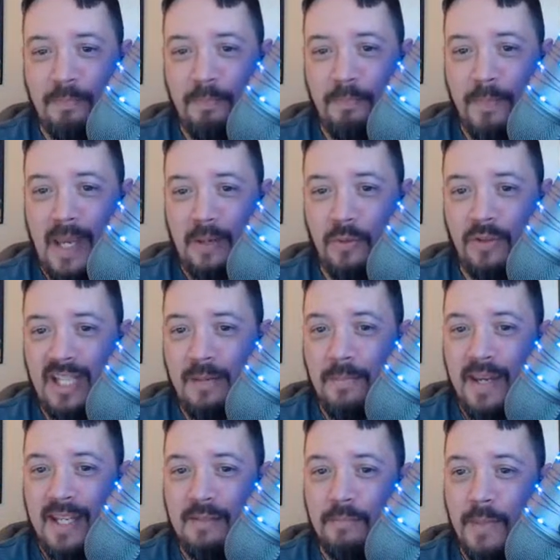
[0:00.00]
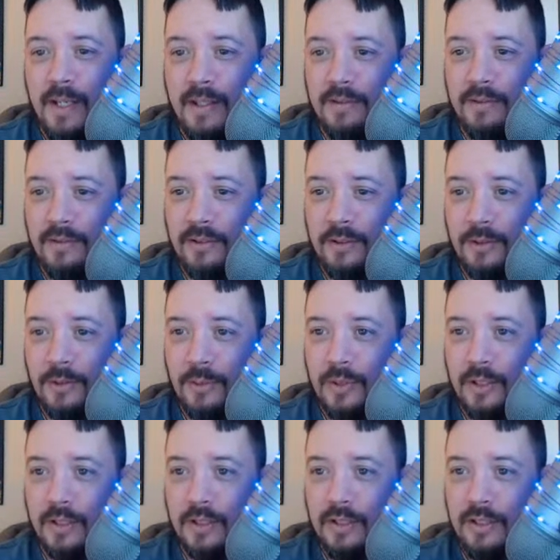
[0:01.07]
Back when they made men.
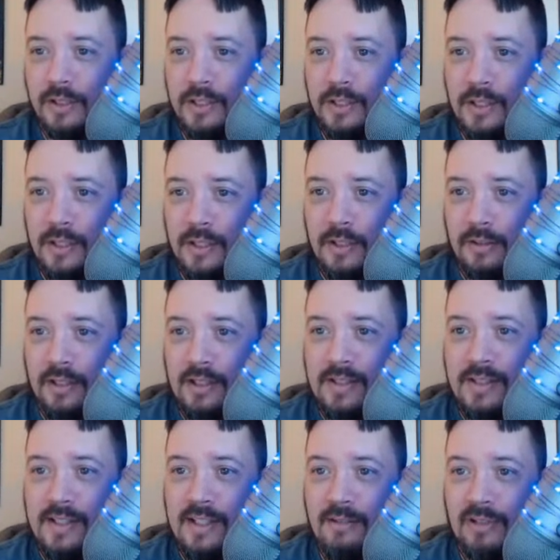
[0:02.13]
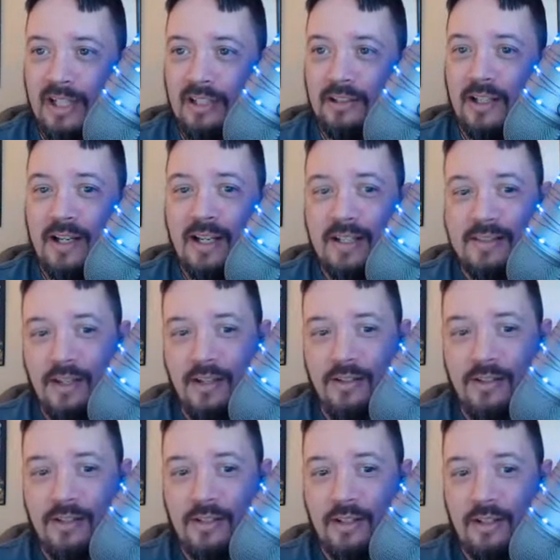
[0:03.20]
So let's see. Rod Line
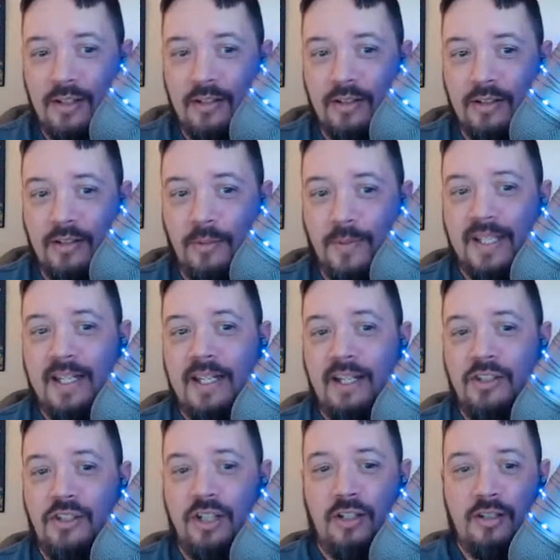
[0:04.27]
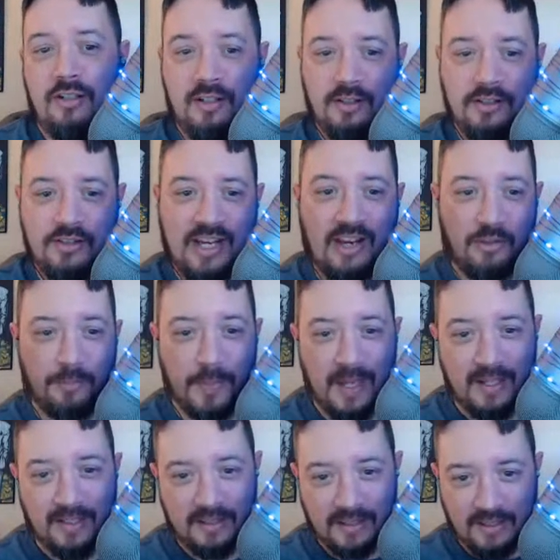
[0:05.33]
says, "Oh my God, Jarrod, South
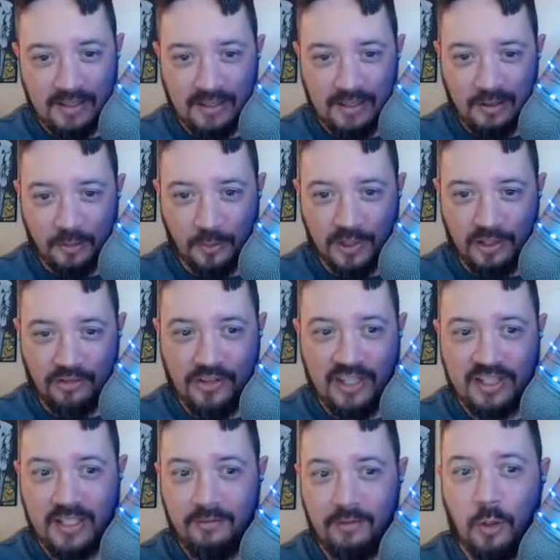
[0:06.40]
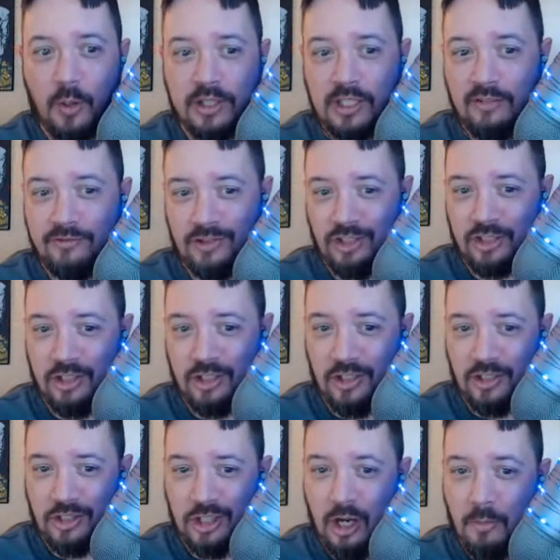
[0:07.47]
Bend. We are thinking of going there for a car
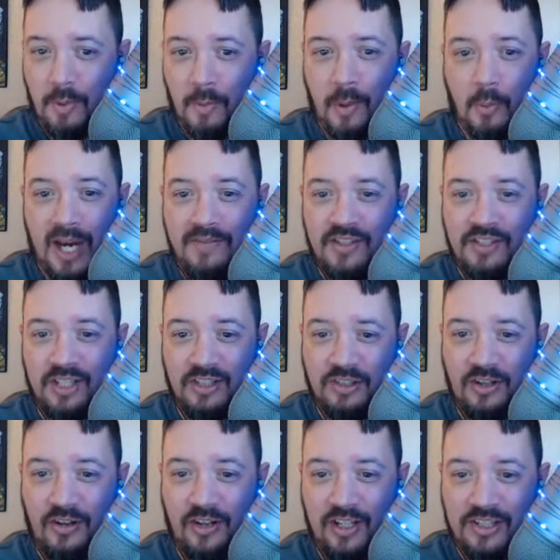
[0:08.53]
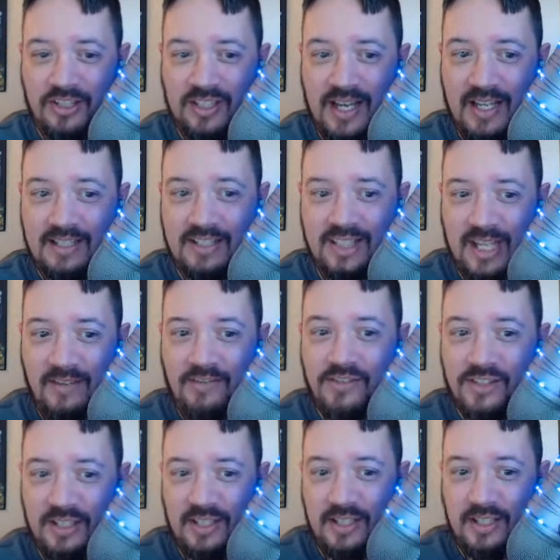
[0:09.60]
show, but my wife is concerned it's not a safe
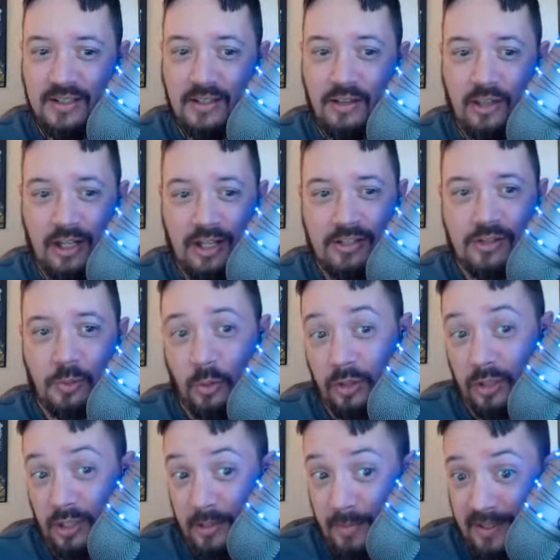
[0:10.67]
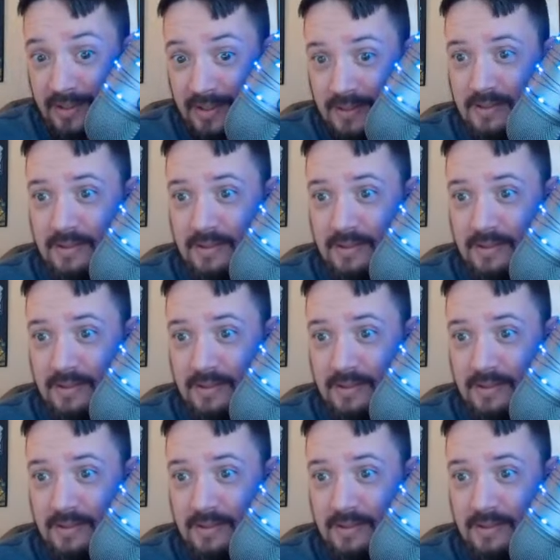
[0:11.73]
city. Thoughts or comments?"